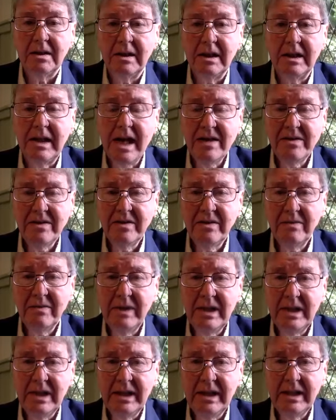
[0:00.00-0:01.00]
It hasn't
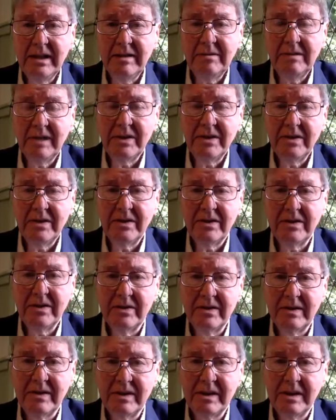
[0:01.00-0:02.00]
really.
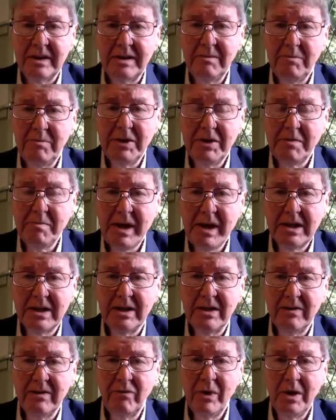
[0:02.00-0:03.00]
It's in
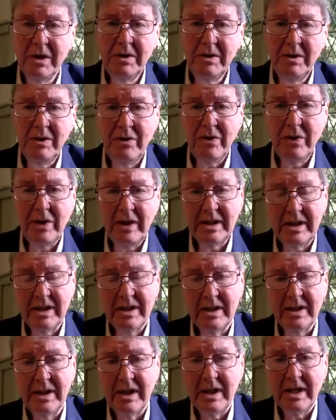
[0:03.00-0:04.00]
perspective when you think
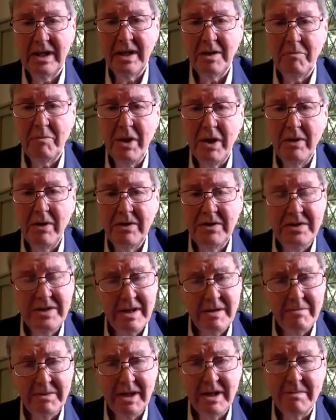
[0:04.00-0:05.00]
parents
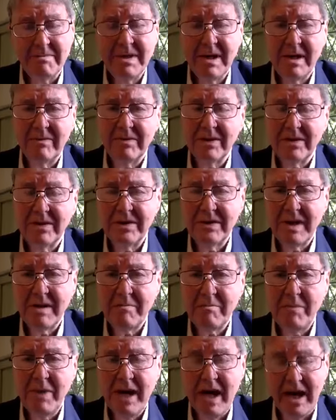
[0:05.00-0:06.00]
sometimes have to
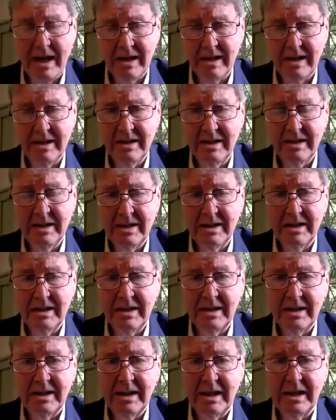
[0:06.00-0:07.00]
step back
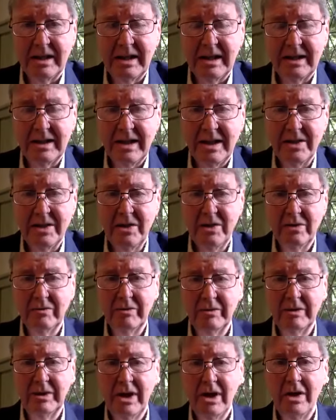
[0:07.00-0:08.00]
and let their
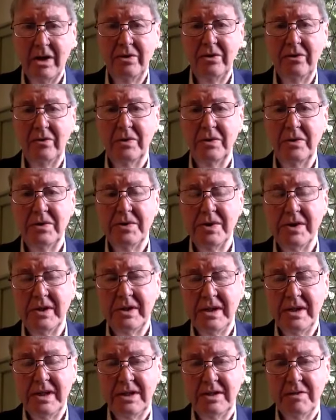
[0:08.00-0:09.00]
children go through
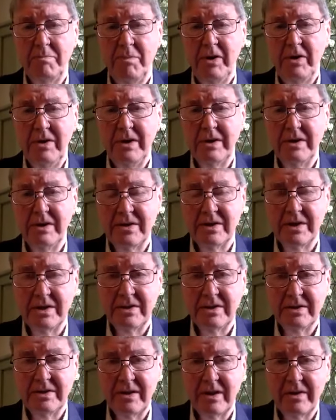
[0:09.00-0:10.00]
certain
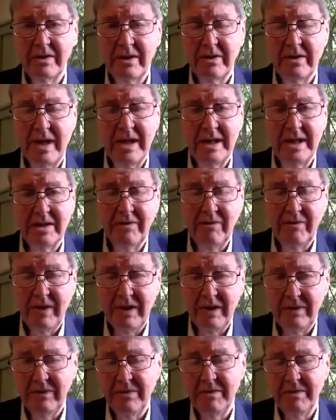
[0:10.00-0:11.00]
experiences so that they can
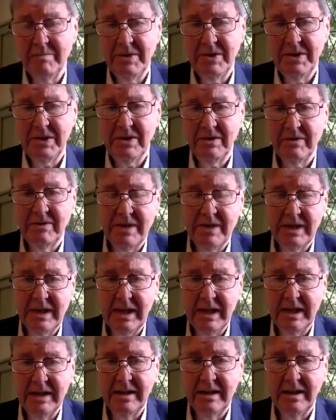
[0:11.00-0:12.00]
fend for themselves in
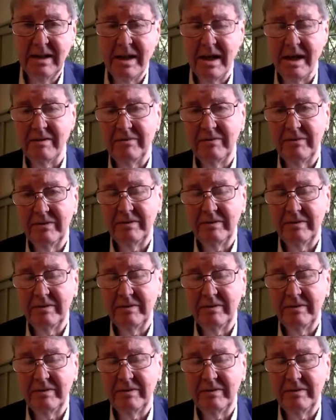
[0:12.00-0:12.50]
later life.